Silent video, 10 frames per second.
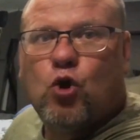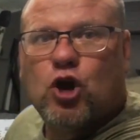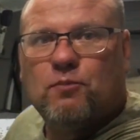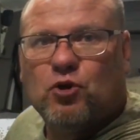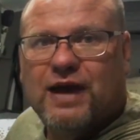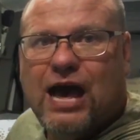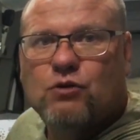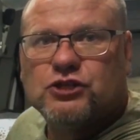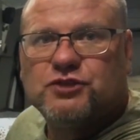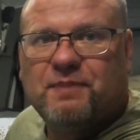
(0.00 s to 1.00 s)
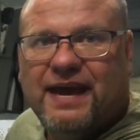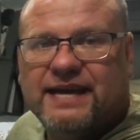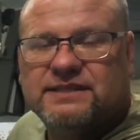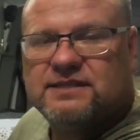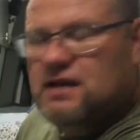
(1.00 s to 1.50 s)
workable counter
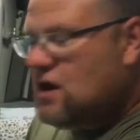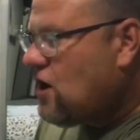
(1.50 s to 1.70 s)
space